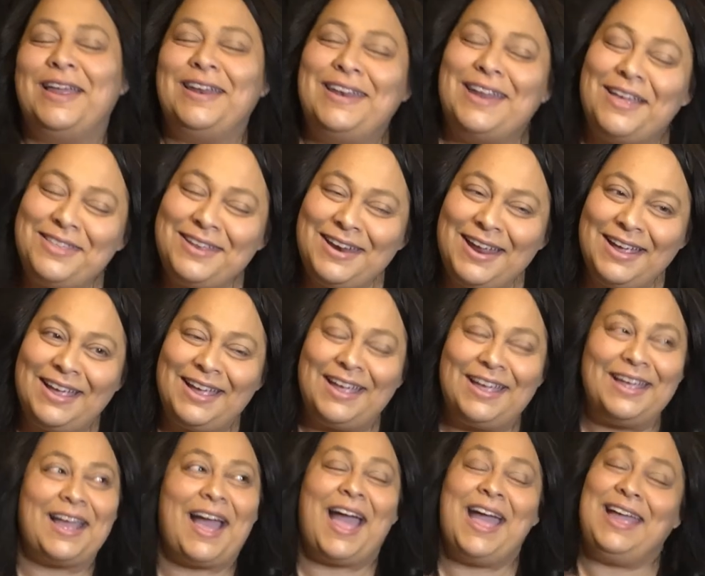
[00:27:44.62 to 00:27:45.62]
now that I,
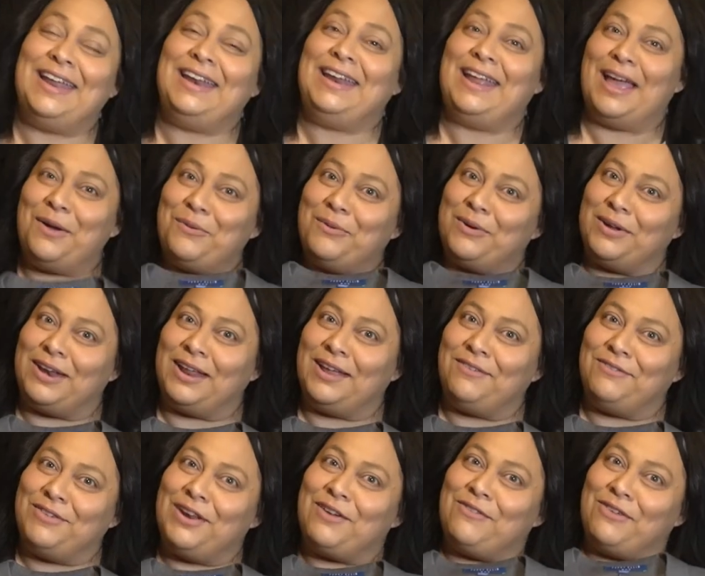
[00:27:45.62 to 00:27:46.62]
I can get one,
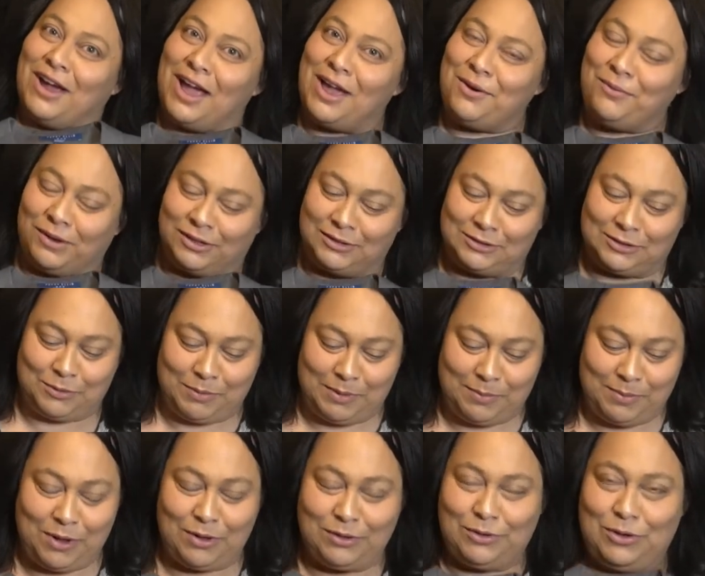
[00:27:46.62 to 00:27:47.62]
I've never had one, so
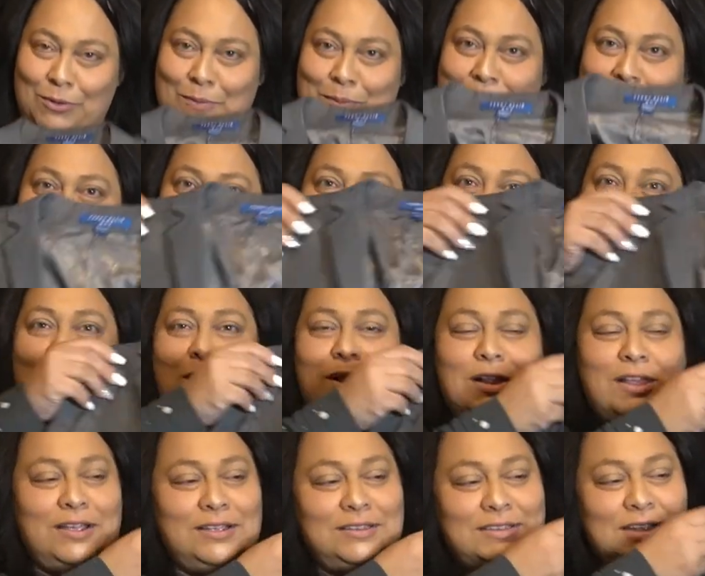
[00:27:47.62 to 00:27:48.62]
maybe I'll go buy me a
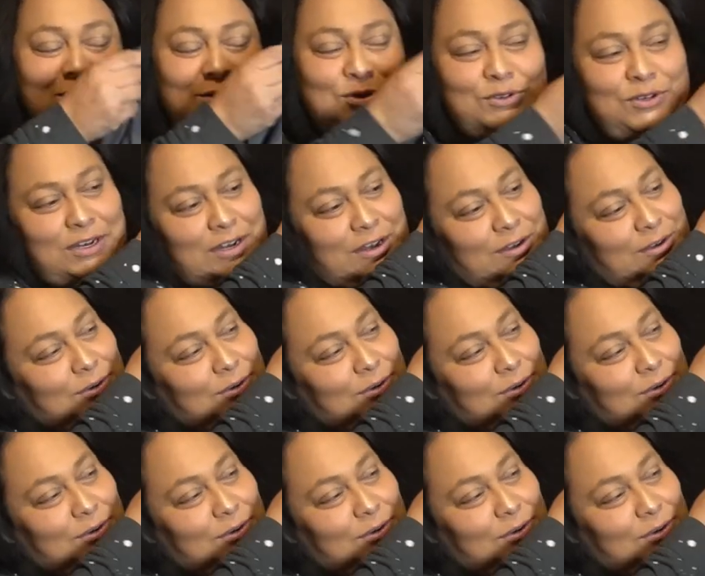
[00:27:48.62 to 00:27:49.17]
wallet because I do need a